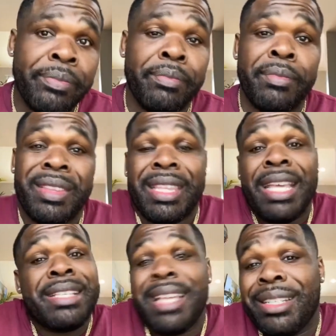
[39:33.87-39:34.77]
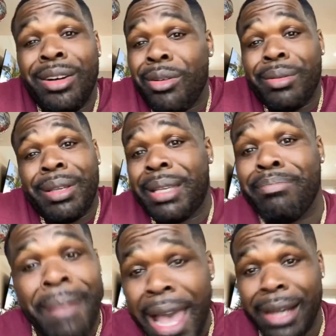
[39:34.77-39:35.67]
things that don't
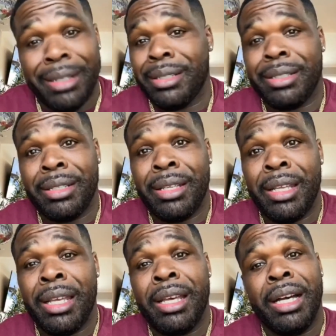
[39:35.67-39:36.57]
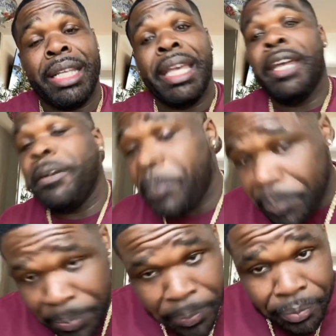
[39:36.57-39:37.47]
matter. Again,
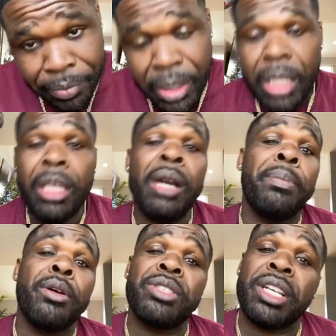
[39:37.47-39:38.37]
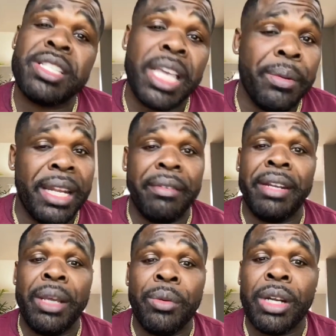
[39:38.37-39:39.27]
a person can say whatever
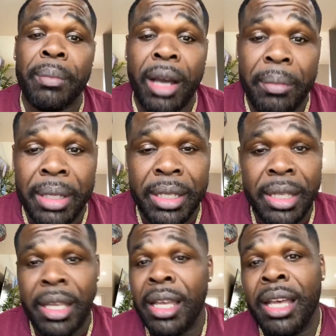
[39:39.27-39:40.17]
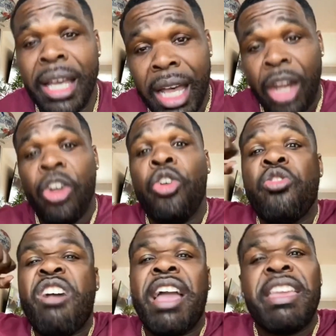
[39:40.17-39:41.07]
they want about me. I know
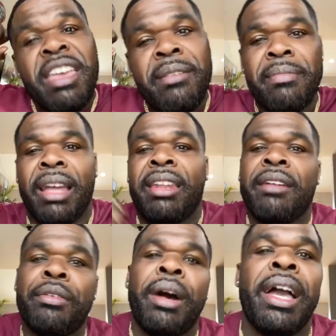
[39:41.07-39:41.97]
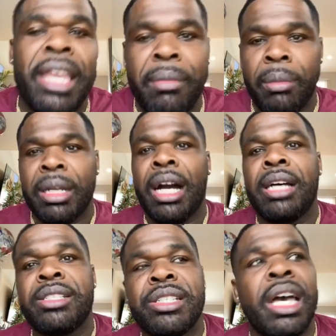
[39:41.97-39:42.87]
who I am. I love who I am. I'm
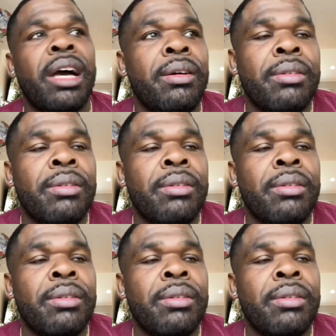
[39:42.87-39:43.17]
God's child.